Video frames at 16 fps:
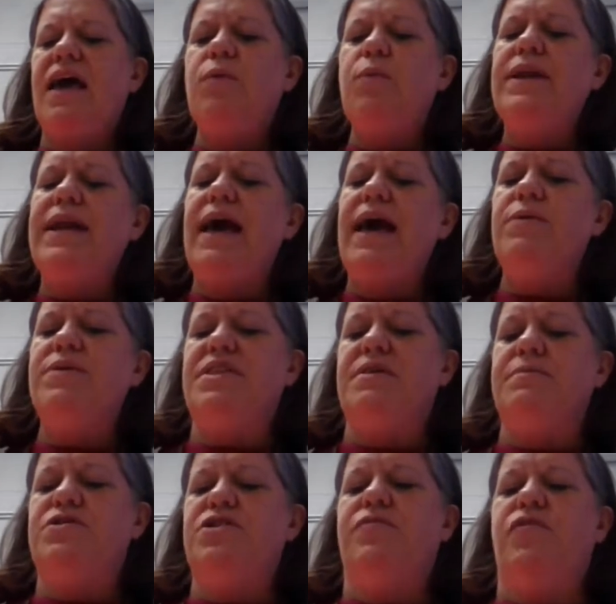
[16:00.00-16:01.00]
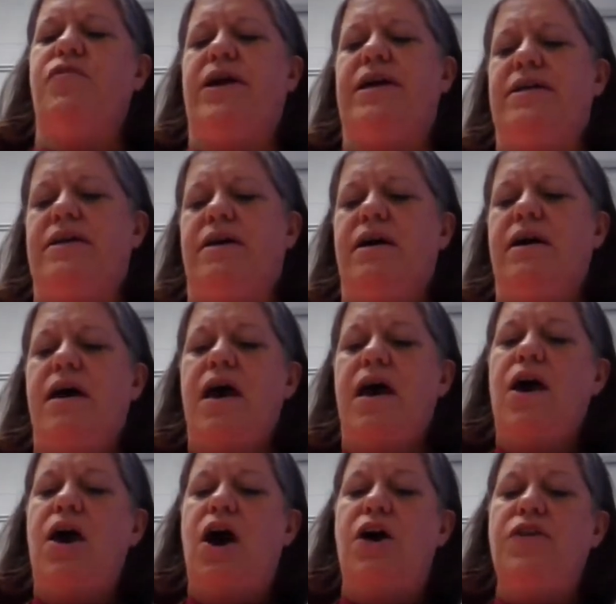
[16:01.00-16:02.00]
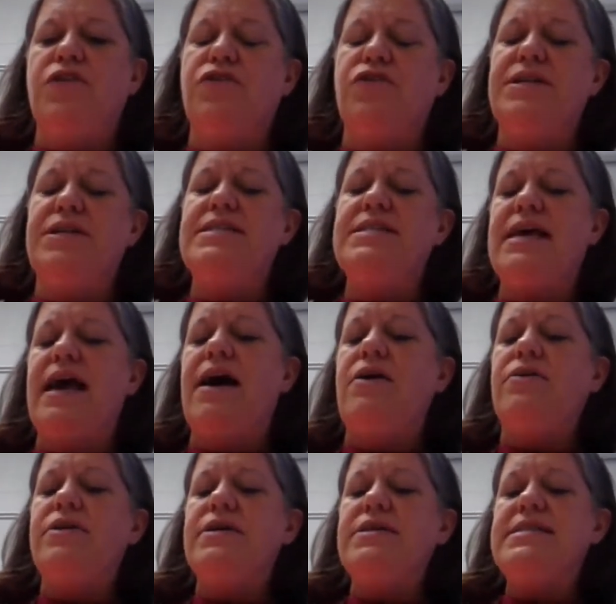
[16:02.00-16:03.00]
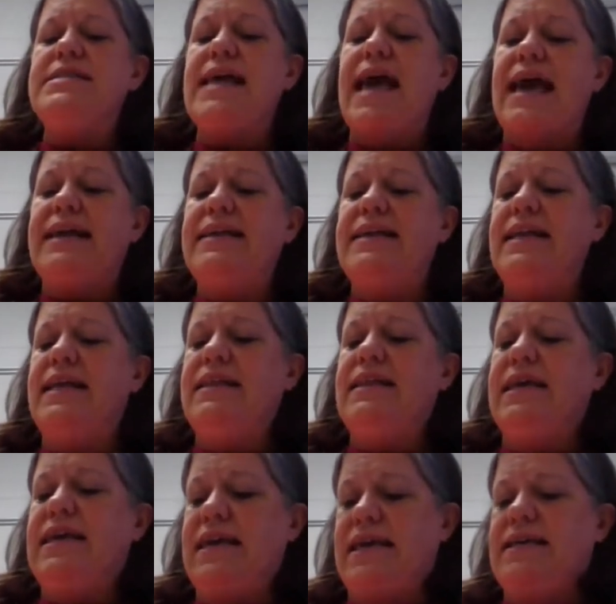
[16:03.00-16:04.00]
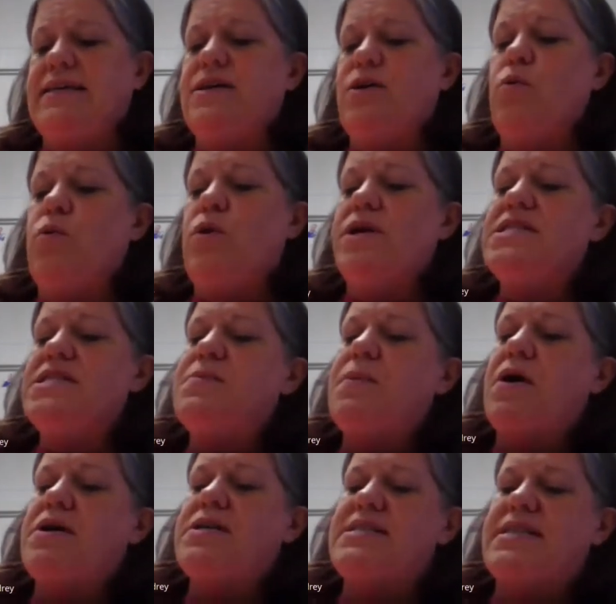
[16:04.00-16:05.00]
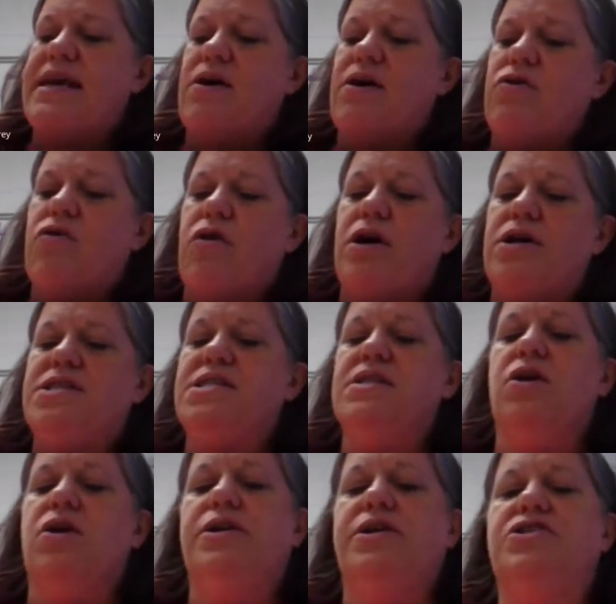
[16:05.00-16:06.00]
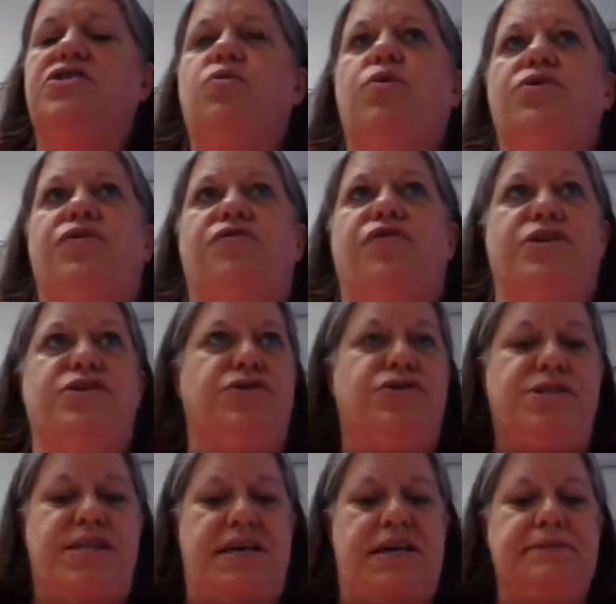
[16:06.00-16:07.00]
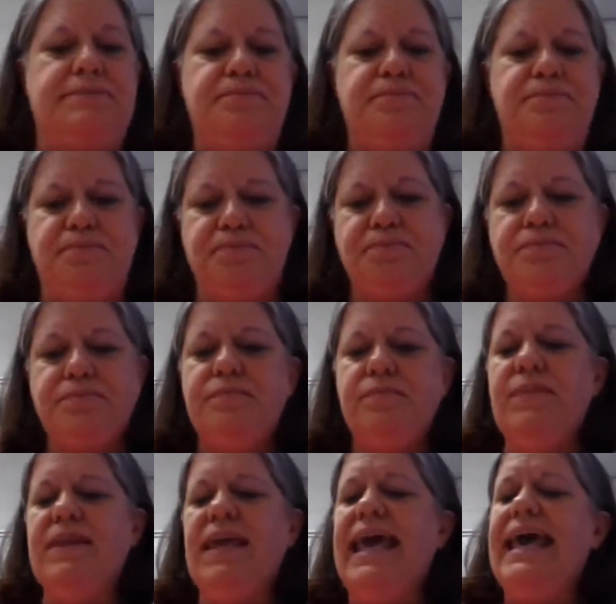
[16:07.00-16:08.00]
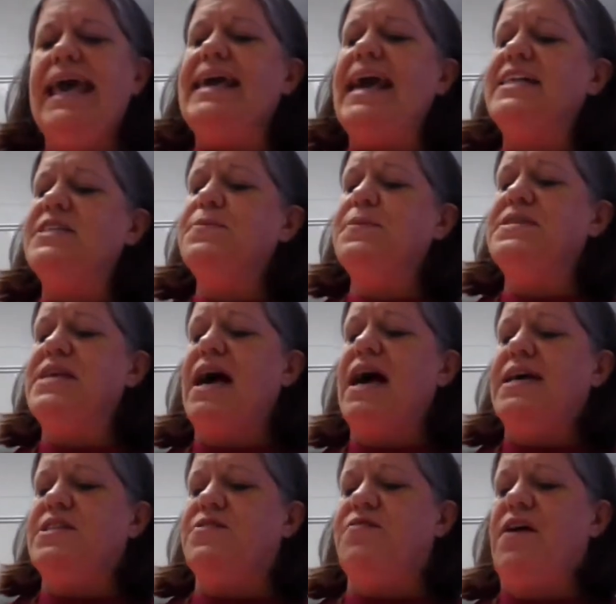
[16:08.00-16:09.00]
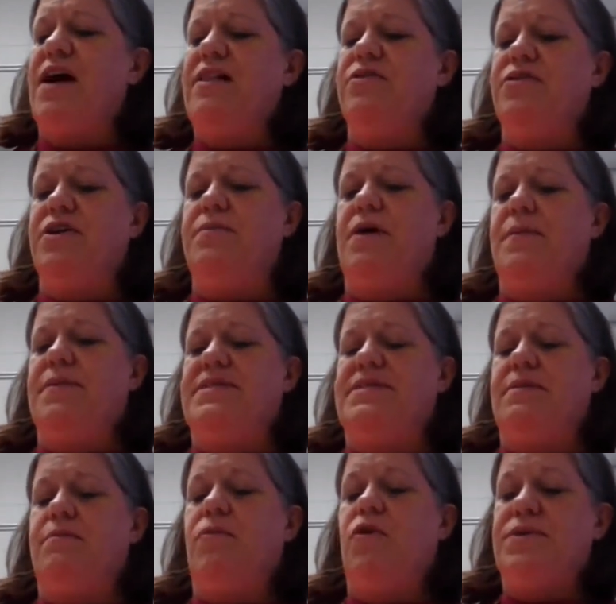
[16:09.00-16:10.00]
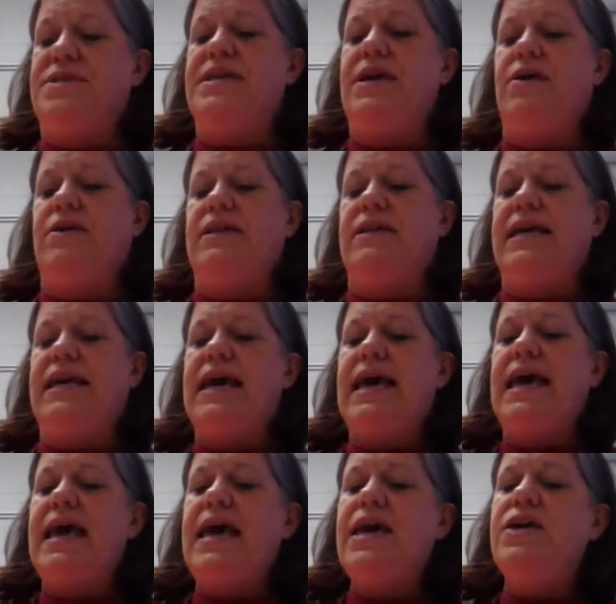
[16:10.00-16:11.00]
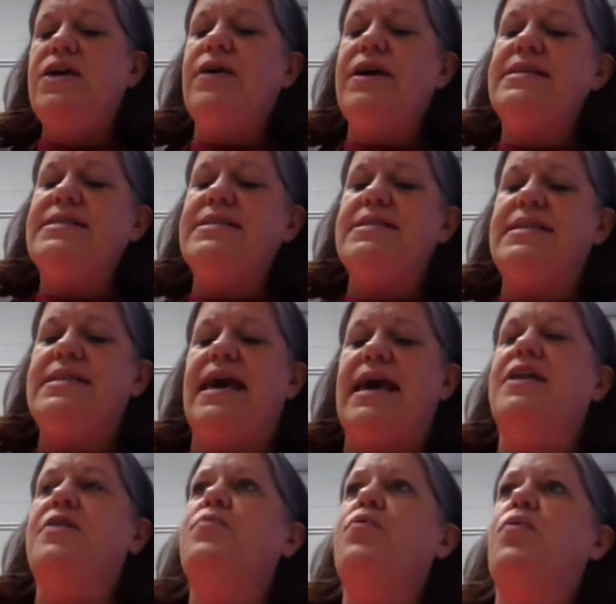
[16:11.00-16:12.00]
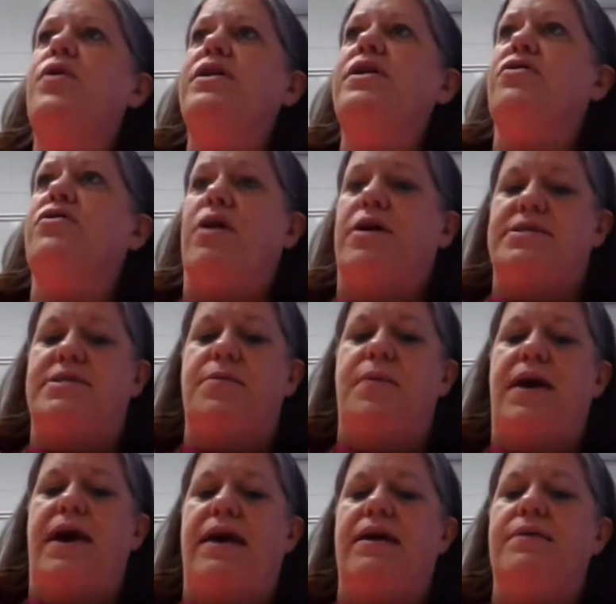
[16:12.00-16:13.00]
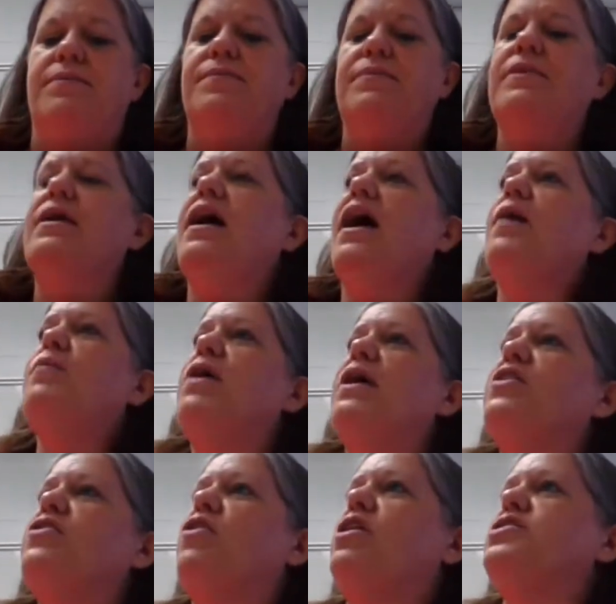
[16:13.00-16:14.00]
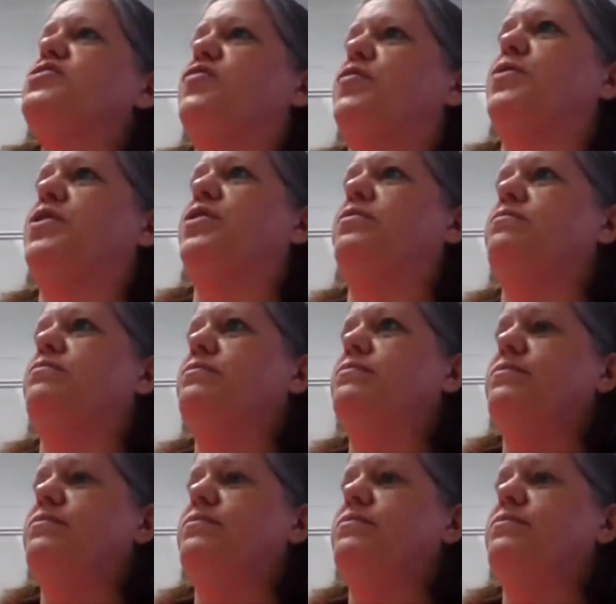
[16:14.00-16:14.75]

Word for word: I went out with him to the veranda. On the green sound, stagnant in the heat, one small sail crawled slowly toward the fresher sea. Gatsby's eyes followed it moment- momentarily. He raised his hand and pointed across the bay. I'm hmm. right across from you.